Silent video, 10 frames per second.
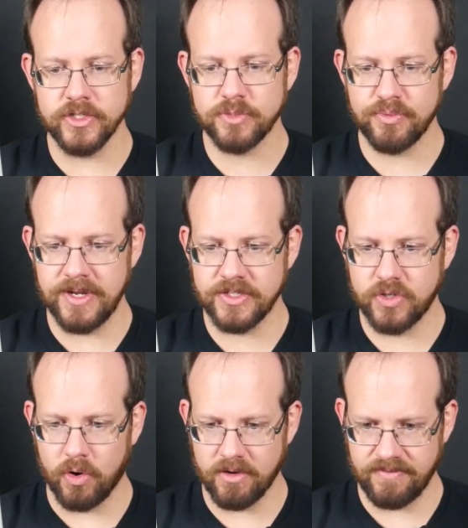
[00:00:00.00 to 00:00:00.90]
Springs
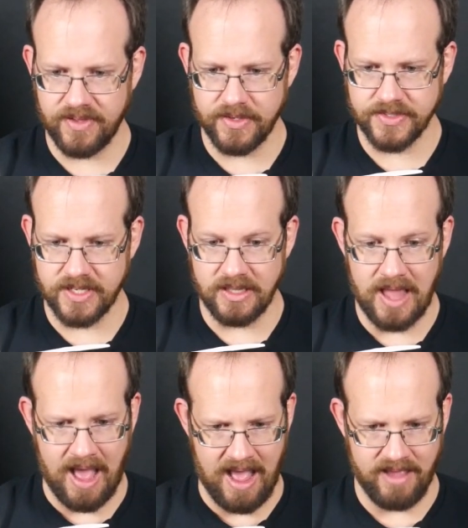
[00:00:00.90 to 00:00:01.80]
cornfields
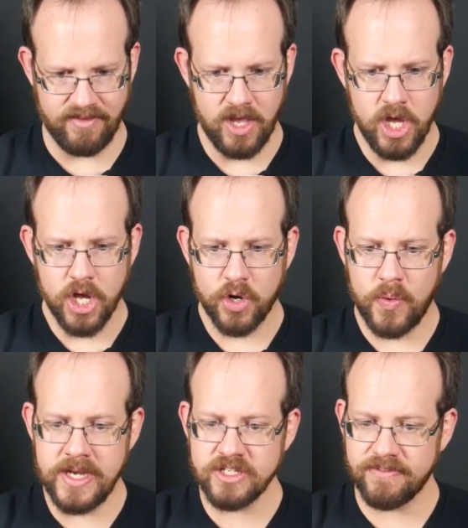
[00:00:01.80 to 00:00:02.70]
alive,
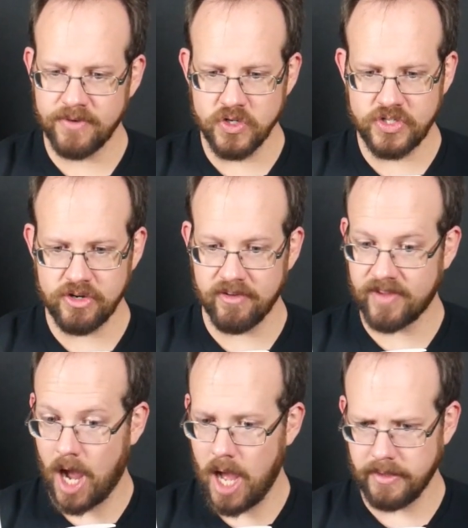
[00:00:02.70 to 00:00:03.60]
Quinn's first year
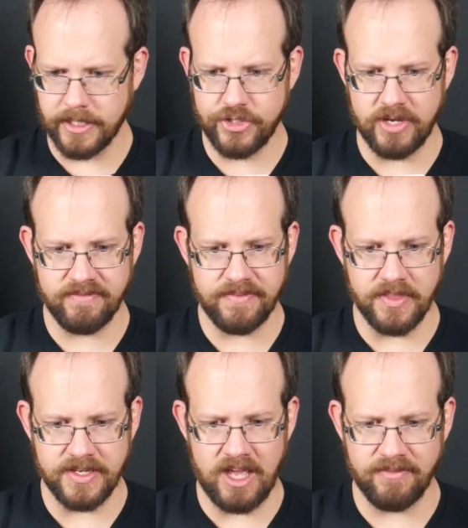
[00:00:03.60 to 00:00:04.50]
of college in
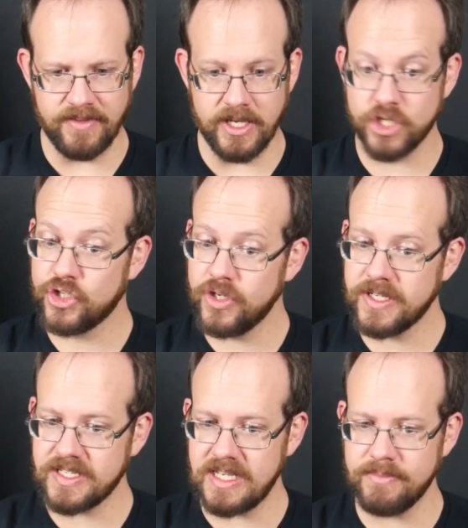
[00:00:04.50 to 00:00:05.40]
Philadelphia
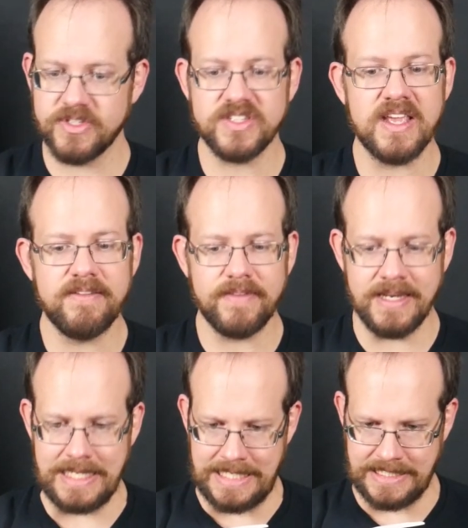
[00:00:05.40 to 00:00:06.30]
should seem safe
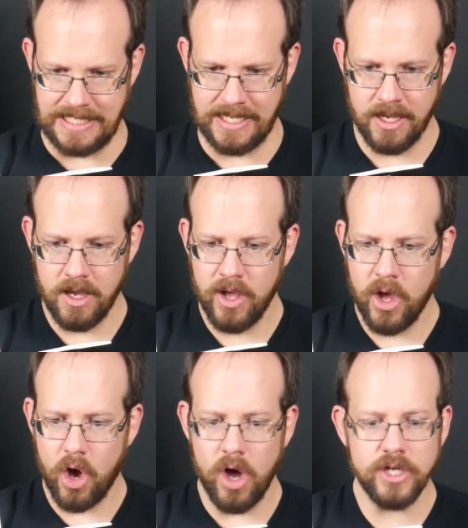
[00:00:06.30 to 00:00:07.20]
and easy.
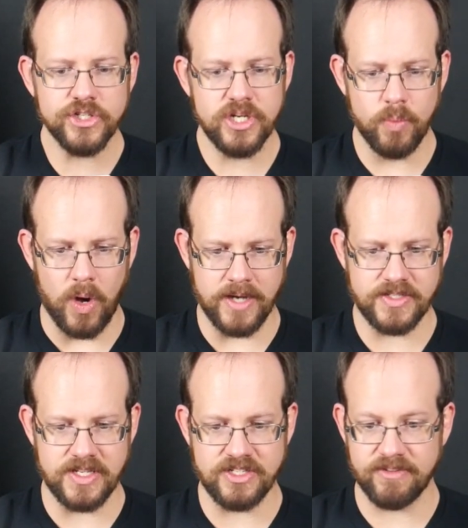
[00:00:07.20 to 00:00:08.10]
All she
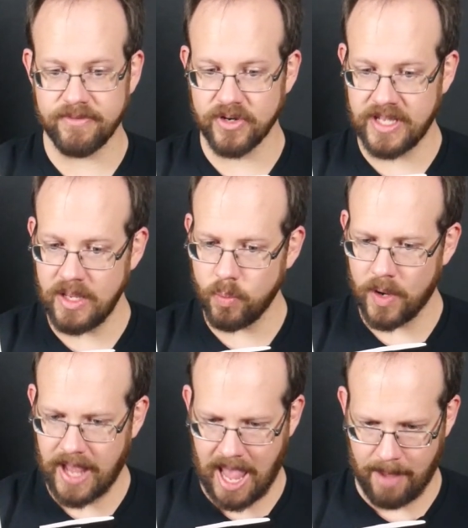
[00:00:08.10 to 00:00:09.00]
wants is to forget
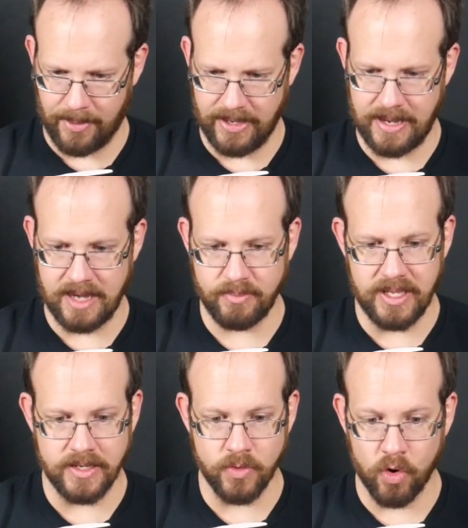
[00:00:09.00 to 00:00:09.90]
what happened and
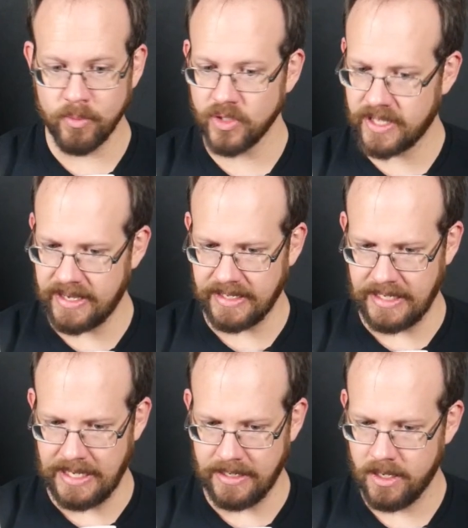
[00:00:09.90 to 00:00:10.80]
be a normal kid
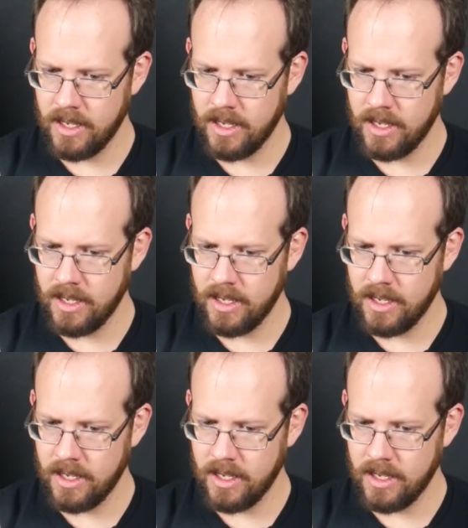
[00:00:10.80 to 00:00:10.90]
again.